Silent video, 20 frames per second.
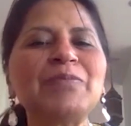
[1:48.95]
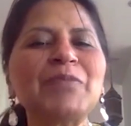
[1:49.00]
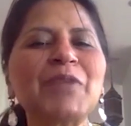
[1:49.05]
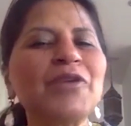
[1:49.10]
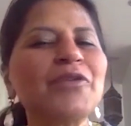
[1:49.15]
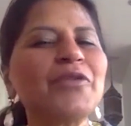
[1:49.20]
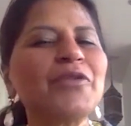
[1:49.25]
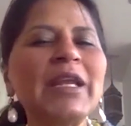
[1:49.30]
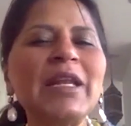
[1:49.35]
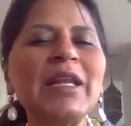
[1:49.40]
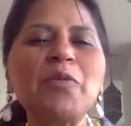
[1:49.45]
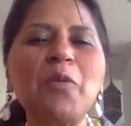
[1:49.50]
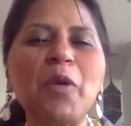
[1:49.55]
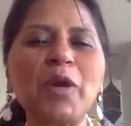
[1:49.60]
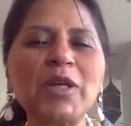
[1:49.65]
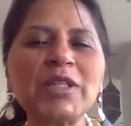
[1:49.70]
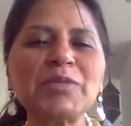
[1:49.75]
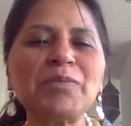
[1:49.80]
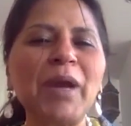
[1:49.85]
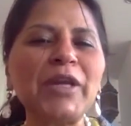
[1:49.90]
really,
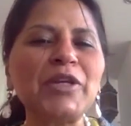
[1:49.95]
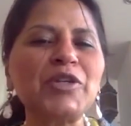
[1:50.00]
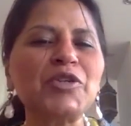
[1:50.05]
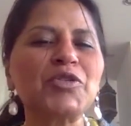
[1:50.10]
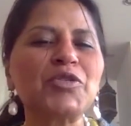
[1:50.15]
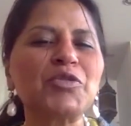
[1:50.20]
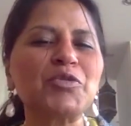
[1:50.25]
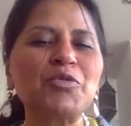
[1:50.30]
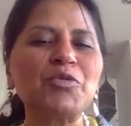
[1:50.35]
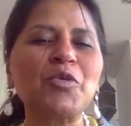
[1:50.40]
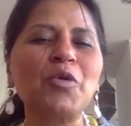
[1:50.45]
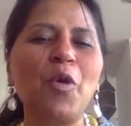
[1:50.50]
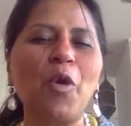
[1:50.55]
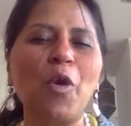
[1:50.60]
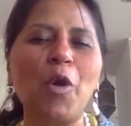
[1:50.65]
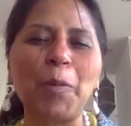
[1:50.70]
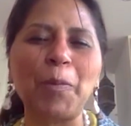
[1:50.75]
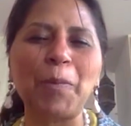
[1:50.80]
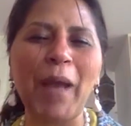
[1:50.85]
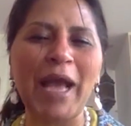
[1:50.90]
what's my true
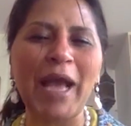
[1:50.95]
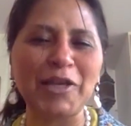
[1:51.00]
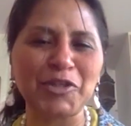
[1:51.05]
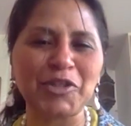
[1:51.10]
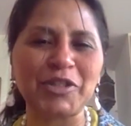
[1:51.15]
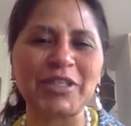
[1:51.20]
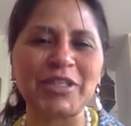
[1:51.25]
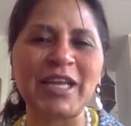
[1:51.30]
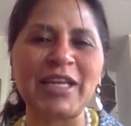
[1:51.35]
core passion?